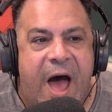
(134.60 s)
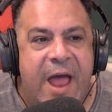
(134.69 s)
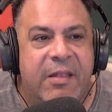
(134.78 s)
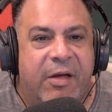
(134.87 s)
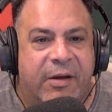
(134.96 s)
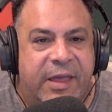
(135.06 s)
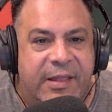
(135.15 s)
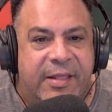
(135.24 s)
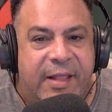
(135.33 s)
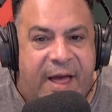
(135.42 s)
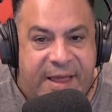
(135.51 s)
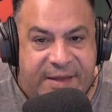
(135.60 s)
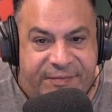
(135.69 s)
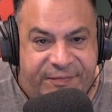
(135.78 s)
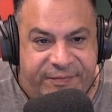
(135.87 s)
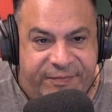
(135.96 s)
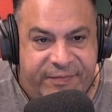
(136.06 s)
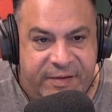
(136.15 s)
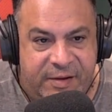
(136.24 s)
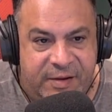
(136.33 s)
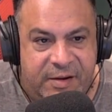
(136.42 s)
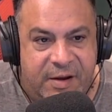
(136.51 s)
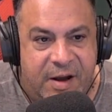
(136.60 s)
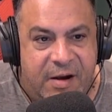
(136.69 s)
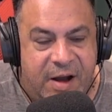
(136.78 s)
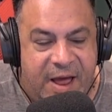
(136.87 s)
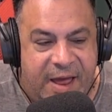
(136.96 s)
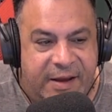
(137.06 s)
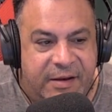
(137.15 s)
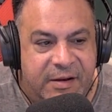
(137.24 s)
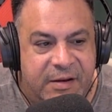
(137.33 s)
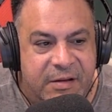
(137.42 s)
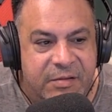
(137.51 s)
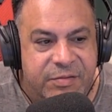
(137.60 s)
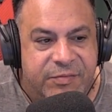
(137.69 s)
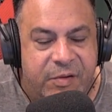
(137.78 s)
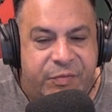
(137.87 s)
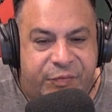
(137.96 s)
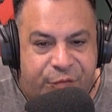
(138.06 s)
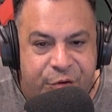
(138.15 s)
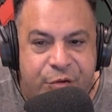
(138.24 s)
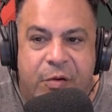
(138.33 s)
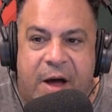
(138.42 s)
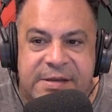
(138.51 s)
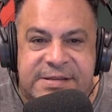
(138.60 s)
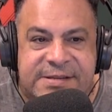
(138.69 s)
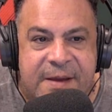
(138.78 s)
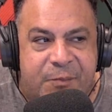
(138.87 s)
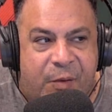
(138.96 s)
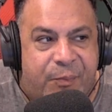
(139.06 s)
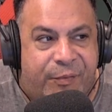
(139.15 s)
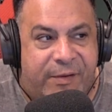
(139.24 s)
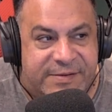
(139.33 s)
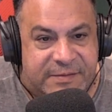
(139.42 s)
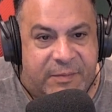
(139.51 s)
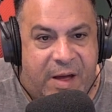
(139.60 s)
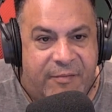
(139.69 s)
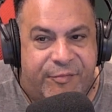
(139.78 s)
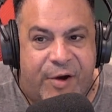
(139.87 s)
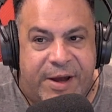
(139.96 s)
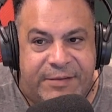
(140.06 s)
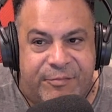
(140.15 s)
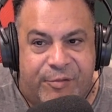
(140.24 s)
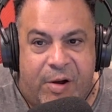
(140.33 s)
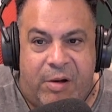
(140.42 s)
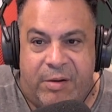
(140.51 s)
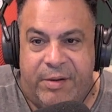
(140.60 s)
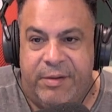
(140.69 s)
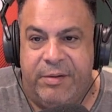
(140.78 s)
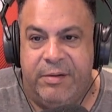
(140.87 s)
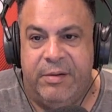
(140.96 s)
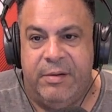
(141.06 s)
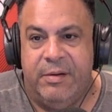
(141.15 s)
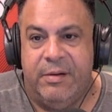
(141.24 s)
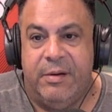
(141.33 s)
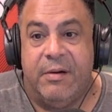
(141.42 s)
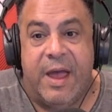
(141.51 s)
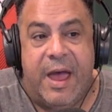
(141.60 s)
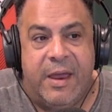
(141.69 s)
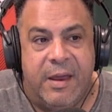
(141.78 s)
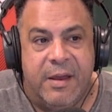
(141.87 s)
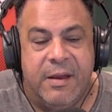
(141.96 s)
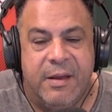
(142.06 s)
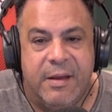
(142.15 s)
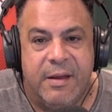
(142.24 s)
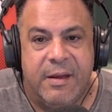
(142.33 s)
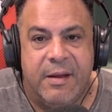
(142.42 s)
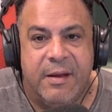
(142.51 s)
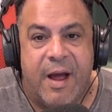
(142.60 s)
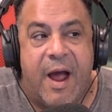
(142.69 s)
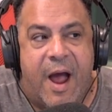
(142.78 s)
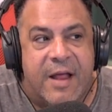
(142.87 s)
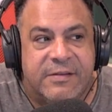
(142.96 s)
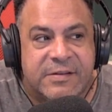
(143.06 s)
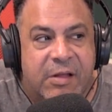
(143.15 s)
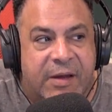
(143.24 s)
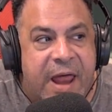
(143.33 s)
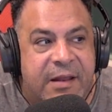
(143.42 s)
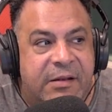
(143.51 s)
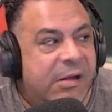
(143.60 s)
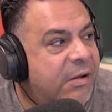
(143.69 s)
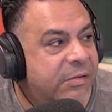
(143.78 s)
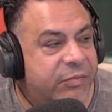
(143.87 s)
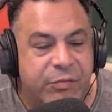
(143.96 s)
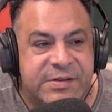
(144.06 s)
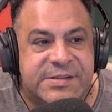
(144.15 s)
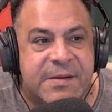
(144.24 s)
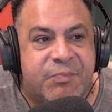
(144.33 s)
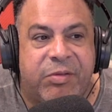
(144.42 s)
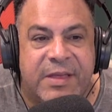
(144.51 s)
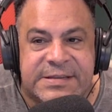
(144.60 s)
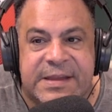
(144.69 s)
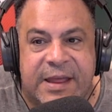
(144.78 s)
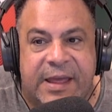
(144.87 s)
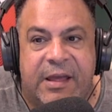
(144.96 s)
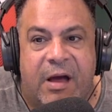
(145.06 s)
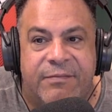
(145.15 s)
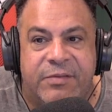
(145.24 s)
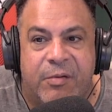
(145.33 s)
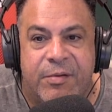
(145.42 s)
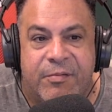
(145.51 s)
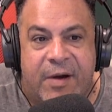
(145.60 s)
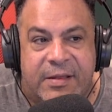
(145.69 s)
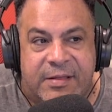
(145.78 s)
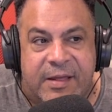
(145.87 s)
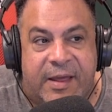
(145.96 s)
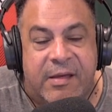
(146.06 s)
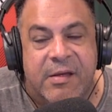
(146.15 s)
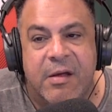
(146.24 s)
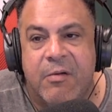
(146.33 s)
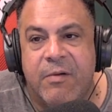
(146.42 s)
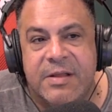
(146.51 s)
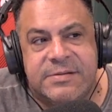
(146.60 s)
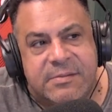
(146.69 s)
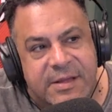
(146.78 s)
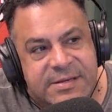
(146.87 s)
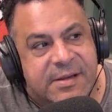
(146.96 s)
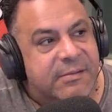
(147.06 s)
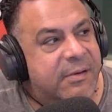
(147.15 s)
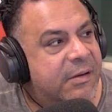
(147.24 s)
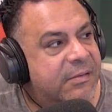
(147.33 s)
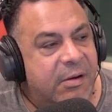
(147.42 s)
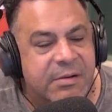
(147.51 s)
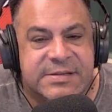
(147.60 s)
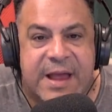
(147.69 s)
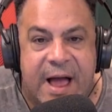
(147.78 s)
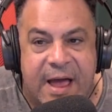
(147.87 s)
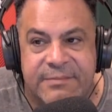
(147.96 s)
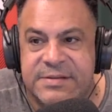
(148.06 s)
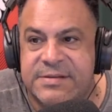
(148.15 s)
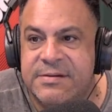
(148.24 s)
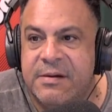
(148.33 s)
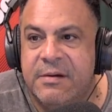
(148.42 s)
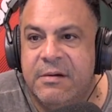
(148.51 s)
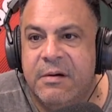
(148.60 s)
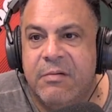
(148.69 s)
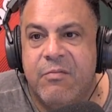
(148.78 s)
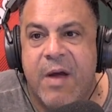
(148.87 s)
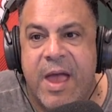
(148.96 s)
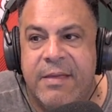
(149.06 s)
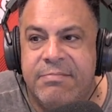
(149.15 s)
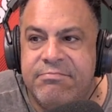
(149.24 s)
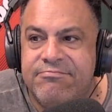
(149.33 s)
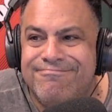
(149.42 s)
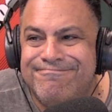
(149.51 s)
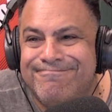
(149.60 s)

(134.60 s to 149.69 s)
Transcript: I look at life, all right, th- through a simple prism of right and wrong. Okay. Yeah. I, I just look at it through the simplicity of doing the right thing. Which, listen, there are times when